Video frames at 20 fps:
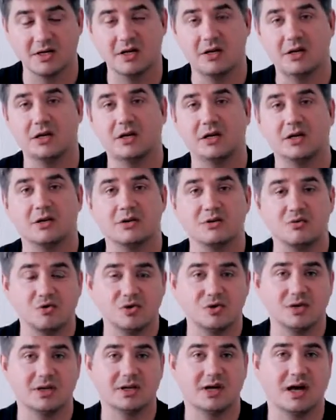You just
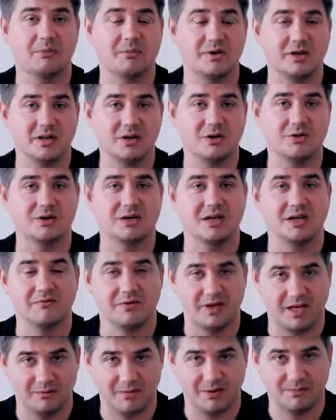have to wait
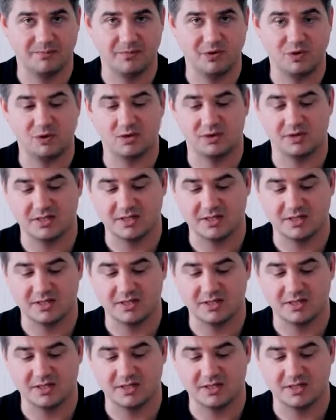a little bit.